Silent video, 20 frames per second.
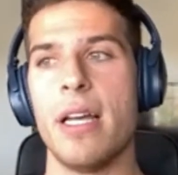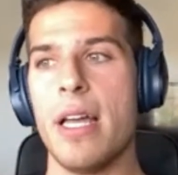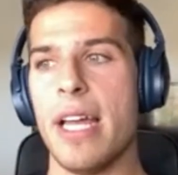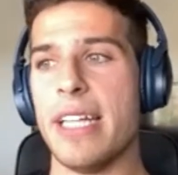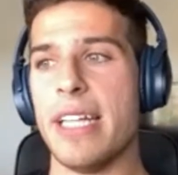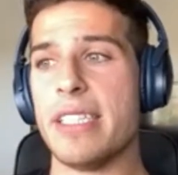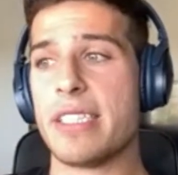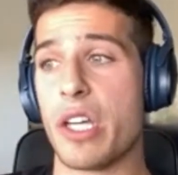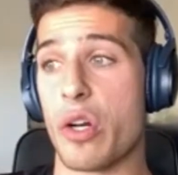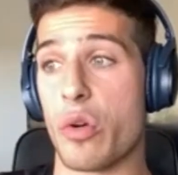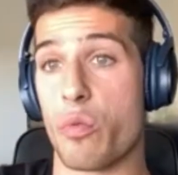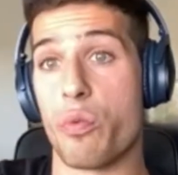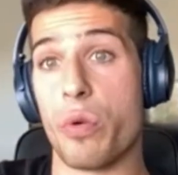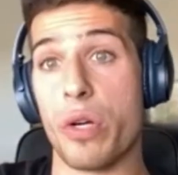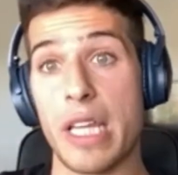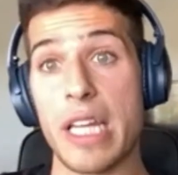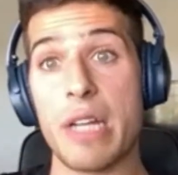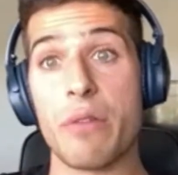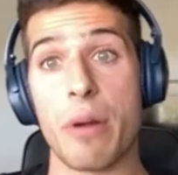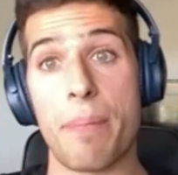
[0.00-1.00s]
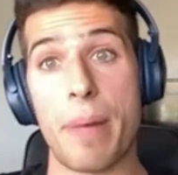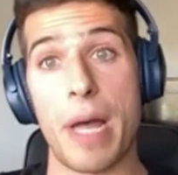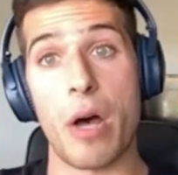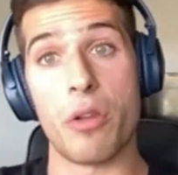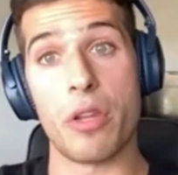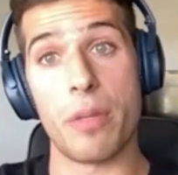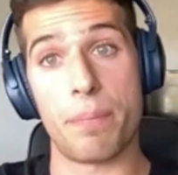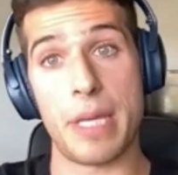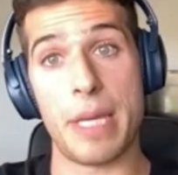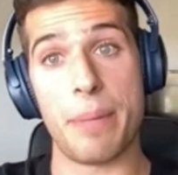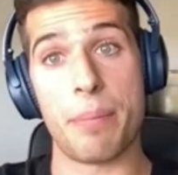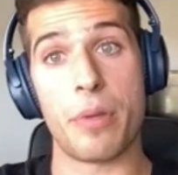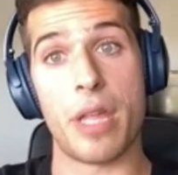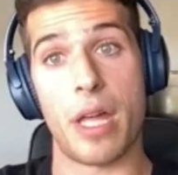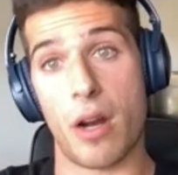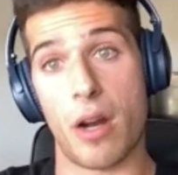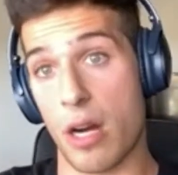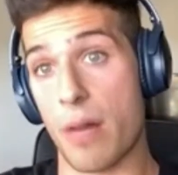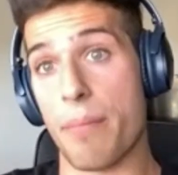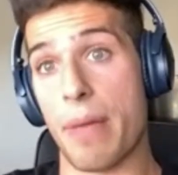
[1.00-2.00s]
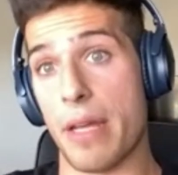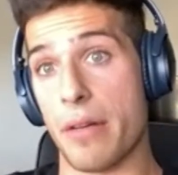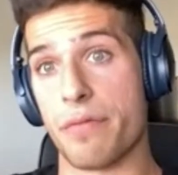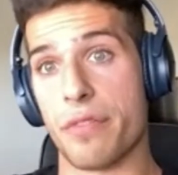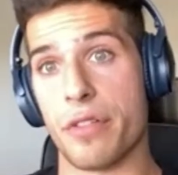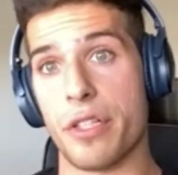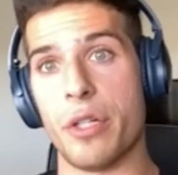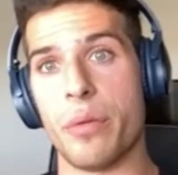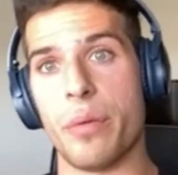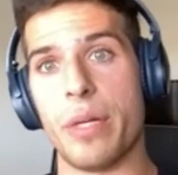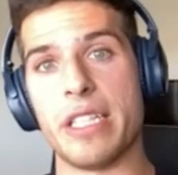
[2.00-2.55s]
It's going to really repel the people that aren't meant for you,